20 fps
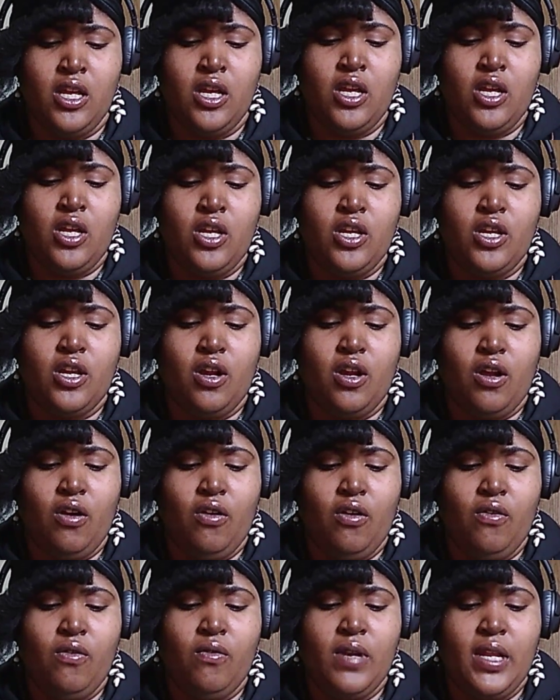Your
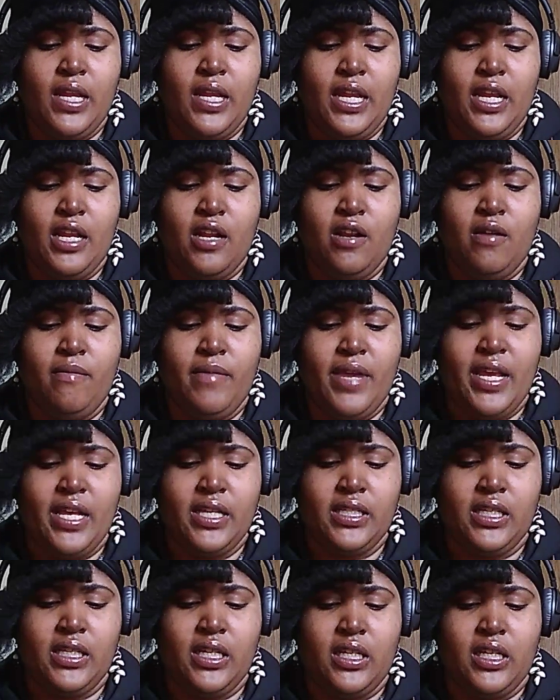own inner
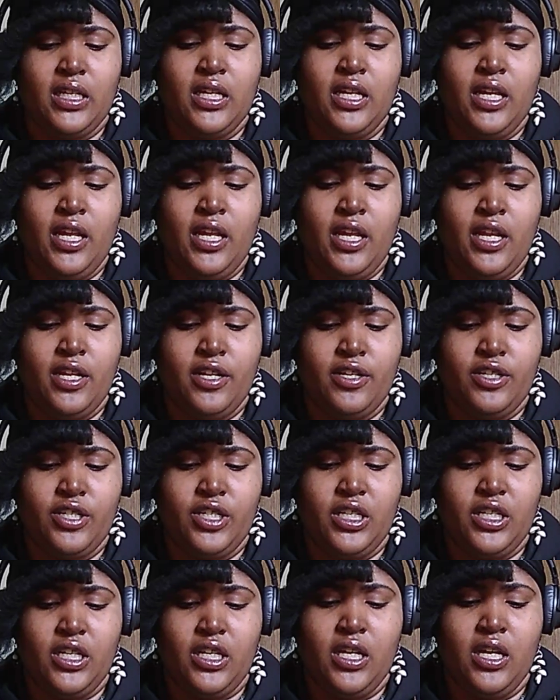masculine
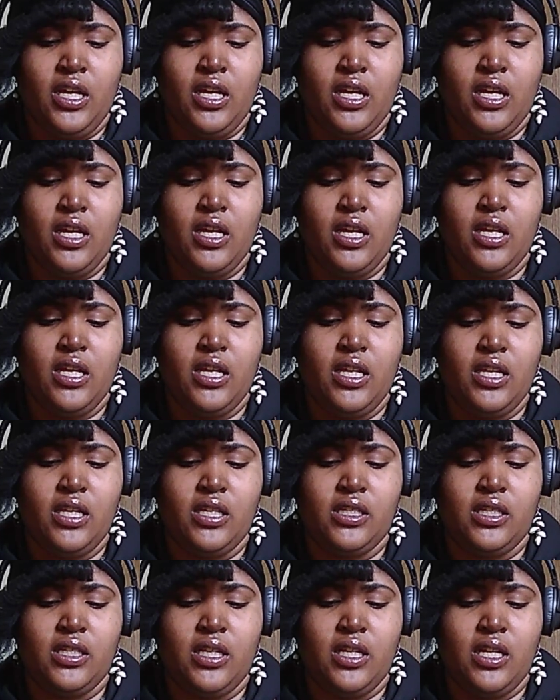energy is
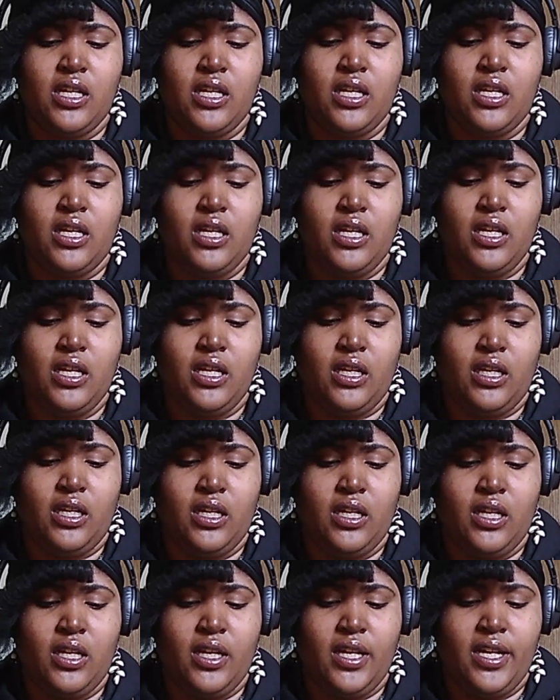needing healing
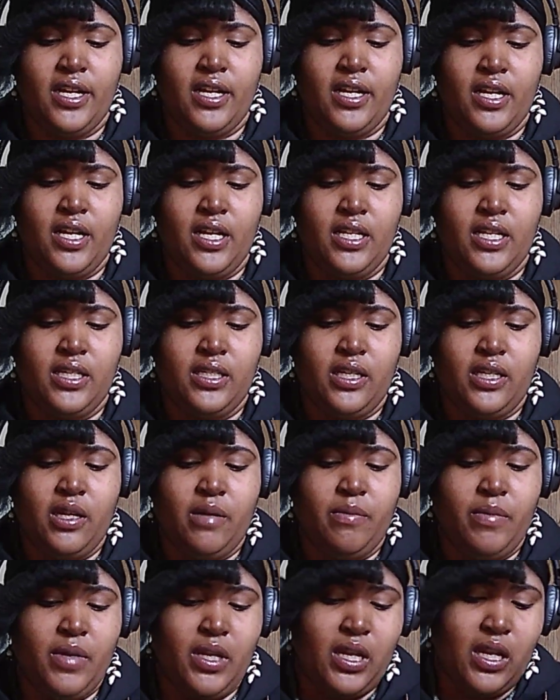here, and it's up
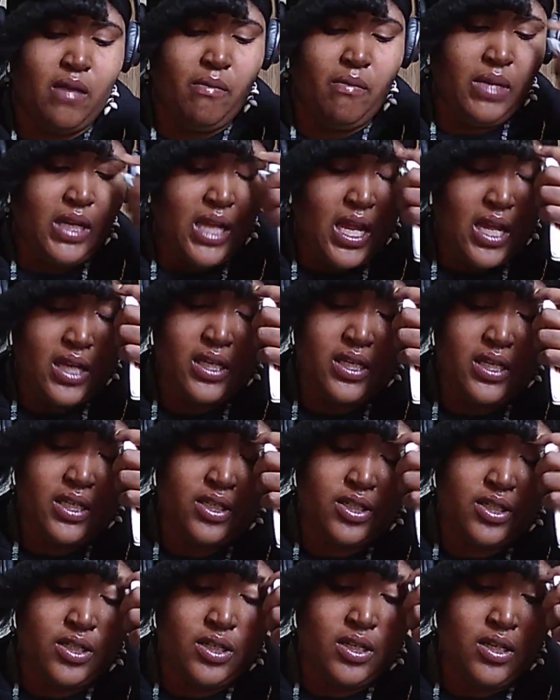in the blockage.
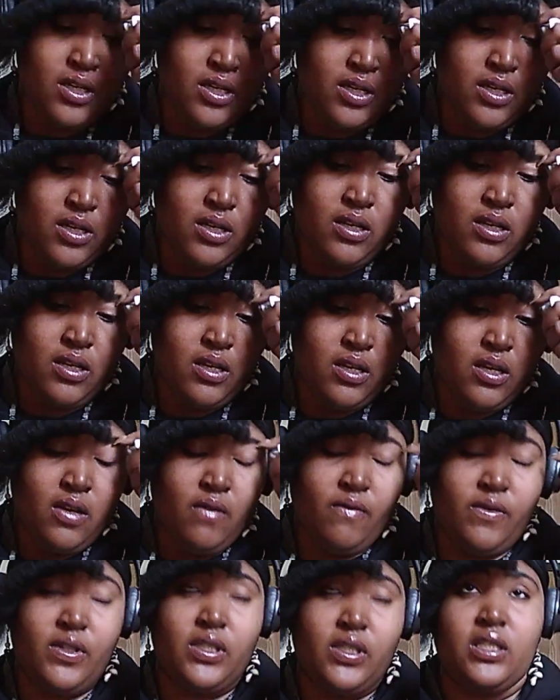
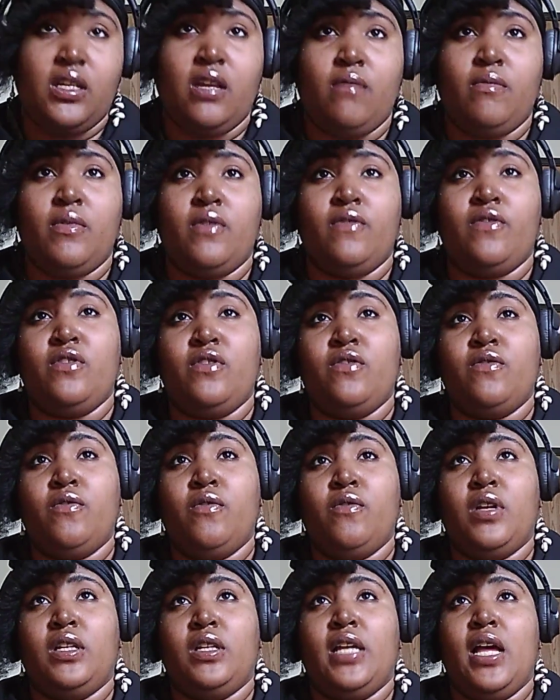For some of you, for
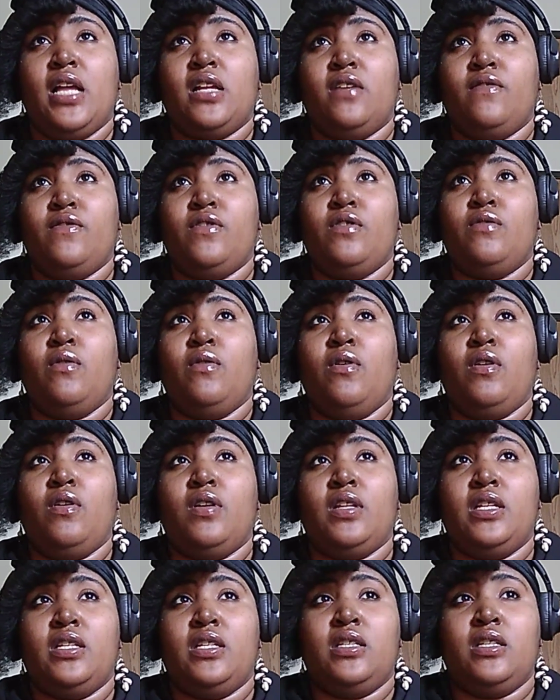a lot of you, all
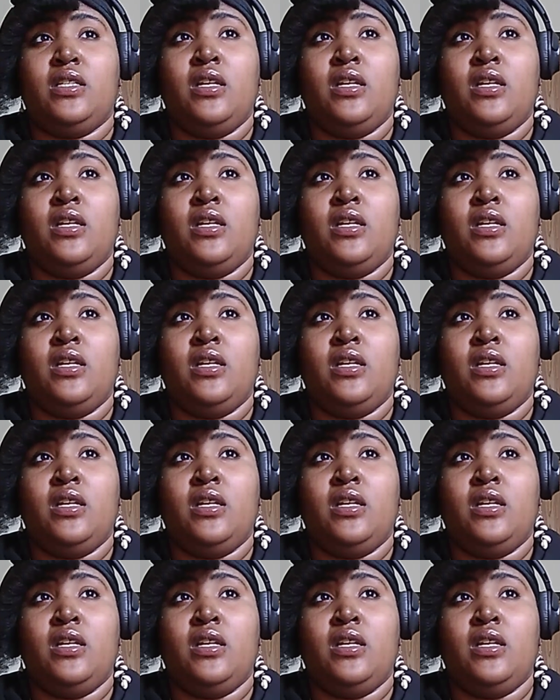this,